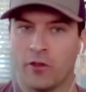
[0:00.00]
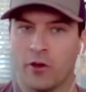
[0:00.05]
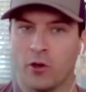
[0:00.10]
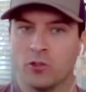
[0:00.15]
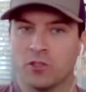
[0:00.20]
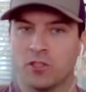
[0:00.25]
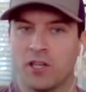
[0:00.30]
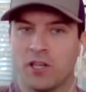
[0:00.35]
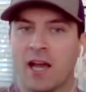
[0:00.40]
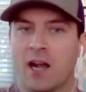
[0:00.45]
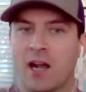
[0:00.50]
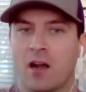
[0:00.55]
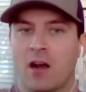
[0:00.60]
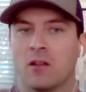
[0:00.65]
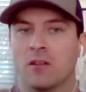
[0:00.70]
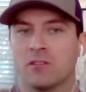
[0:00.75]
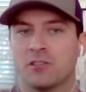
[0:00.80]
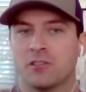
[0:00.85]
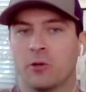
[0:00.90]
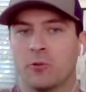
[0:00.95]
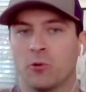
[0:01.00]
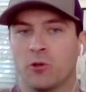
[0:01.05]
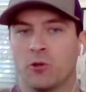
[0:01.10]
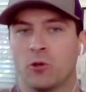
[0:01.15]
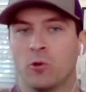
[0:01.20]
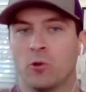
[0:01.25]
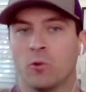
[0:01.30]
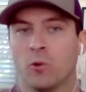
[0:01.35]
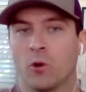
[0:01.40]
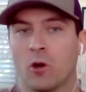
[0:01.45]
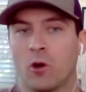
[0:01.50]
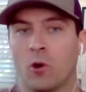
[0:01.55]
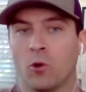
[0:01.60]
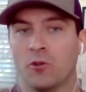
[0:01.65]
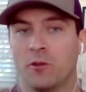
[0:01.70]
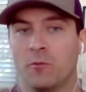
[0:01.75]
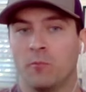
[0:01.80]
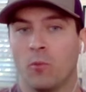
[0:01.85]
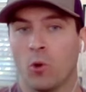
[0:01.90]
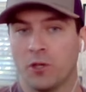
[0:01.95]
where those net collars they were doing were
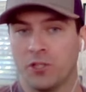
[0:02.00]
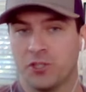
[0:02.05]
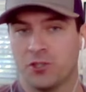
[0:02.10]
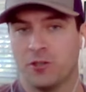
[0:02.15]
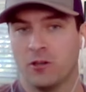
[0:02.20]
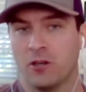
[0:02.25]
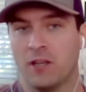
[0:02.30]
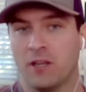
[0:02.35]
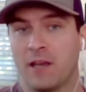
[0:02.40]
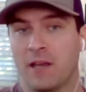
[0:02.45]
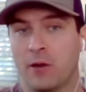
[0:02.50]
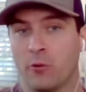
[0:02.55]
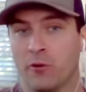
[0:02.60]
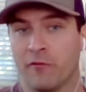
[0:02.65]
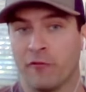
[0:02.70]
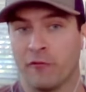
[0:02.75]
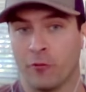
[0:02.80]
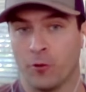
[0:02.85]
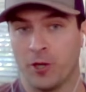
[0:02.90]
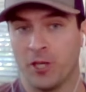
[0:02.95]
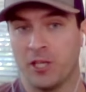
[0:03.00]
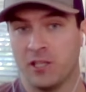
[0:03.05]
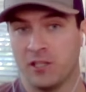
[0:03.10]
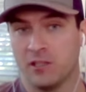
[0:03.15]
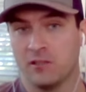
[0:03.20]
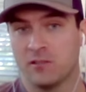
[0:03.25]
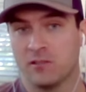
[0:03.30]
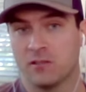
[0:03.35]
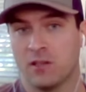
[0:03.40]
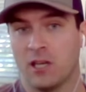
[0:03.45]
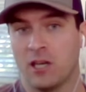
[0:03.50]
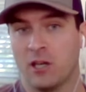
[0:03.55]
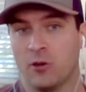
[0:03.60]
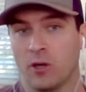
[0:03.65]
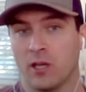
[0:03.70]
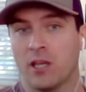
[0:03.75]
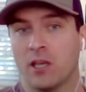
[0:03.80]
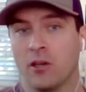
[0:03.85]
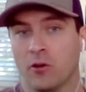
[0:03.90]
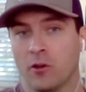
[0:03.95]
holding moisture and they would okay. freeze
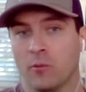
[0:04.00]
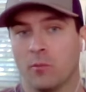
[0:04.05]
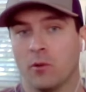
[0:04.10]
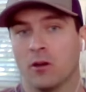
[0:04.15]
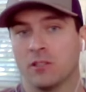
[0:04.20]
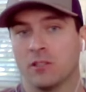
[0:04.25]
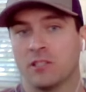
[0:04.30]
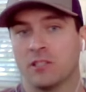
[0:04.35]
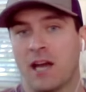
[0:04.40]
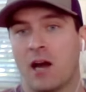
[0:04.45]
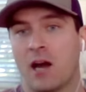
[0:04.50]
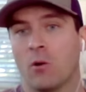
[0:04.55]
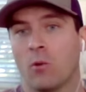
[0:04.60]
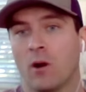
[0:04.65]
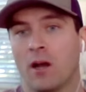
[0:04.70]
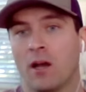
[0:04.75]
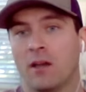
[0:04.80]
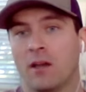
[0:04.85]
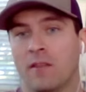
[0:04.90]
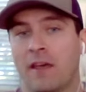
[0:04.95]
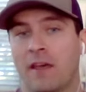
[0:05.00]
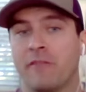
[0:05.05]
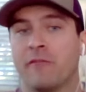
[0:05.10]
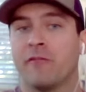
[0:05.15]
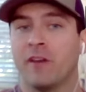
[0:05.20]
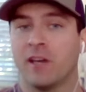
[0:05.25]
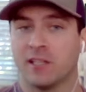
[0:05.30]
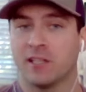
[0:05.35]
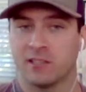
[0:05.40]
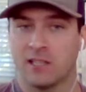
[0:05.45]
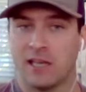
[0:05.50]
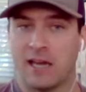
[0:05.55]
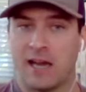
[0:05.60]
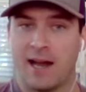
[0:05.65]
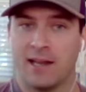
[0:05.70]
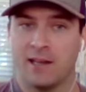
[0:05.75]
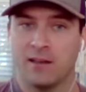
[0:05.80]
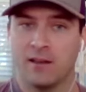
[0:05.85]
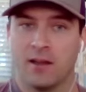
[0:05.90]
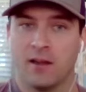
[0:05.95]
and it would kill the birds okay. that way. They fixed
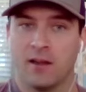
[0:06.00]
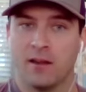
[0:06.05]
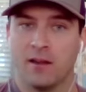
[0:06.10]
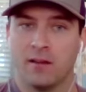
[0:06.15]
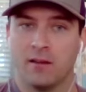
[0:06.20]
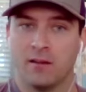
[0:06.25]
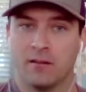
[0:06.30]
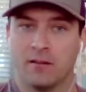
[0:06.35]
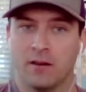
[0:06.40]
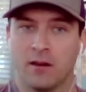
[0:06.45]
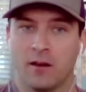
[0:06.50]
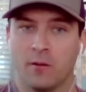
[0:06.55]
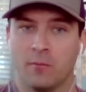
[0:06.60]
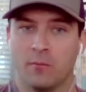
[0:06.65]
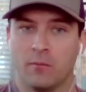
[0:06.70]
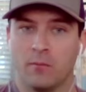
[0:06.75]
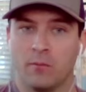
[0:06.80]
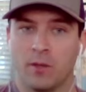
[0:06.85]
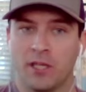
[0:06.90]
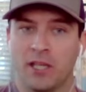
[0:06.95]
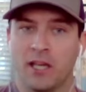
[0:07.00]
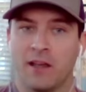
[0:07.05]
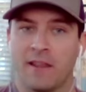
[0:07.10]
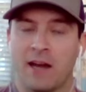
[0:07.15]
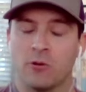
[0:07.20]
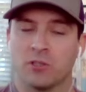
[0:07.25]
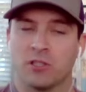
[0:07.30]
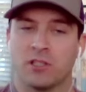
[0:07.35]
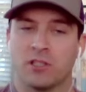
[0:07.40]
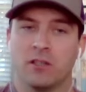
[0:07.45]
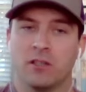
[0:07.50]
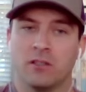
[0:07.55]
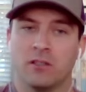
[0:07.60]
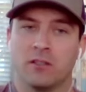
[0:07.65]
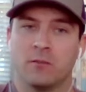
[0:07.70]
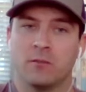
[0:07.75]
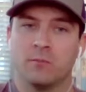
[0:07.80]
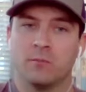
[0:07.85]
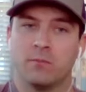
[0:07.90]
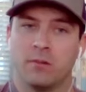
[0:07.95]
okay. that, uh, but yeah, that was
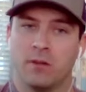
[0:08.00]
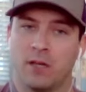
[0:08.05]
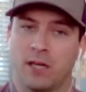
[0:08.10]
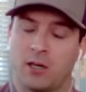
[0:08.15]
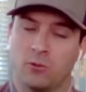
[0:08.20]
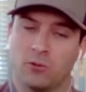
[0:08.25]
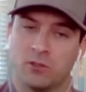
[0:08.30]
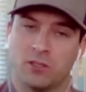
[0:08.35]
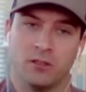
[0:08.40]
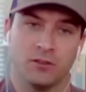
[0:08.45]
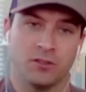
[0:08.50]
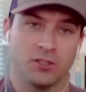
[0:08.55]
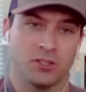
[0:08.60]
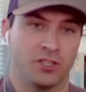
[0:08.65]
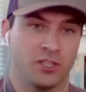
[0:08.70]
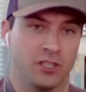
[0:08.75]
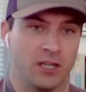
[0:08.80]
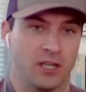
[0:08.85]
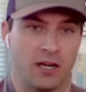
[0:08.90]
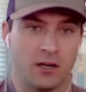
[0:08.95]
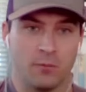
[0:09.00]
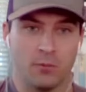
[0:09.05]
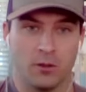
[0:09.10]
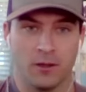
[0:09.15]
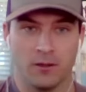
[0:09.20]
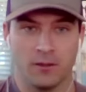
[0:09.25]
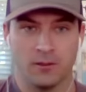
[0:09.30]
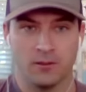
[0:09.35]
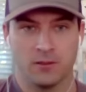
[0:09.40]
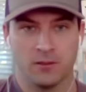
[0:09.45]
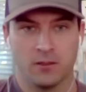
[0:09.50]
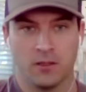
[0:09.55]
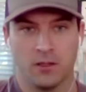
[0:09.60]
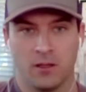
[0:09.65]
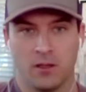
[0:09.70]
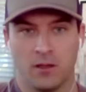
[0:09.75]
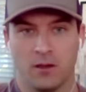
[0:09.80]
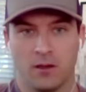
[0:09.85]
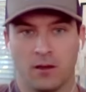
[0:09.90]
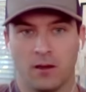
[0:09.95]
killing them. That ah, was killing the shit out of
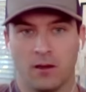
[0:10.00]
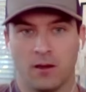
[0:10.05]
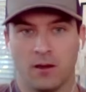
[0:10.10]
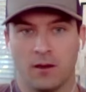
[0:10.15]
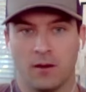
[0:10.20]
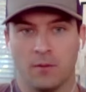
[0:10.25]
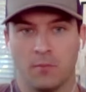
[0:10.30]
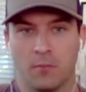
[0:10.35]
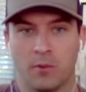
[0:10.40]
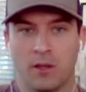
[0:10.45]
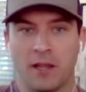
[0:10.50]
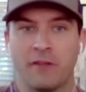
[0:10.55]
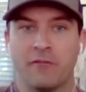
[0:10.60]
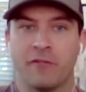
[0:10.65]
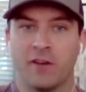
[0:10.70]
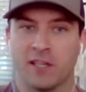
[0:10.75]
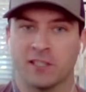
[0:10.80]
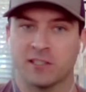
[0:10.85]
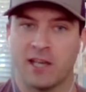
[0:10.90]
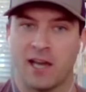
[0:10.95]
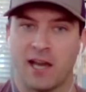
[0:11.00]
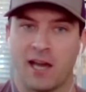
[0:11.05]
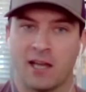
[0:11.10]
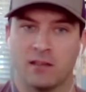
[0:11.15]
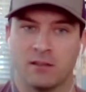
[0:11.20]
birds. Um, but they fixed